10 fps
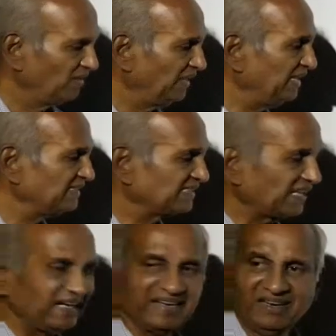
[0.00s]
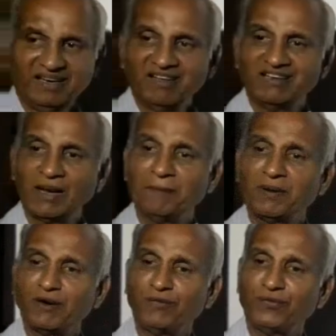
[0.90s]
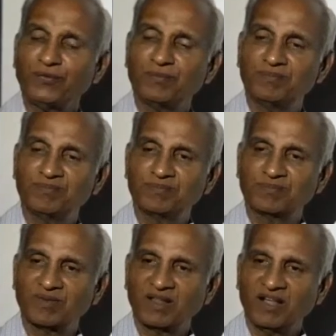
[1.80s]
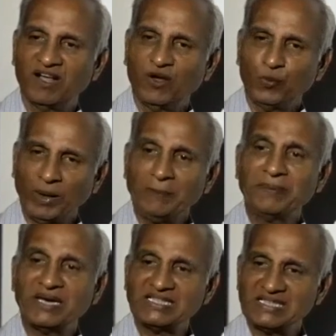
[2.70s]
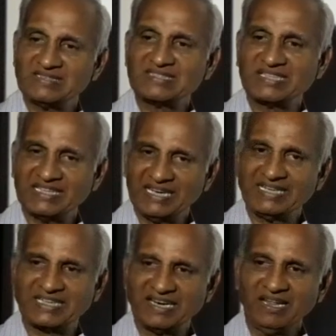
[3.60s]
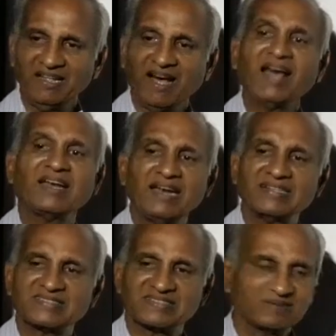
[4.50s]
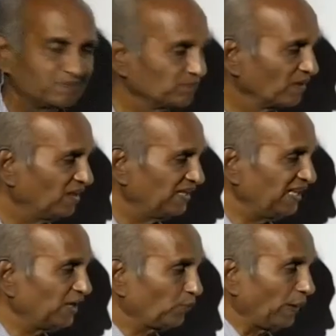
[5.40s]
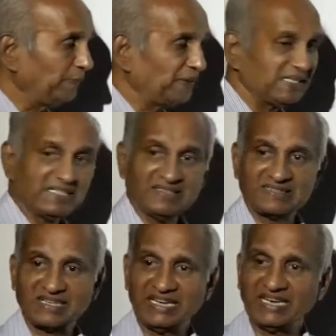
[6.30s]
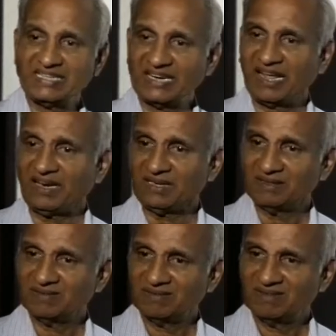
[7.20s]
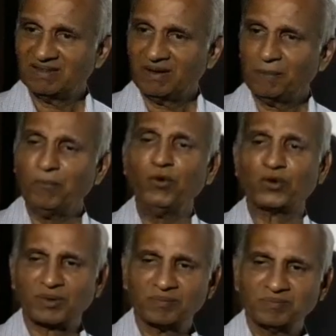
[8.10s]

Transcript: In a second, number of vibrations created are less. Here vibrations created are more.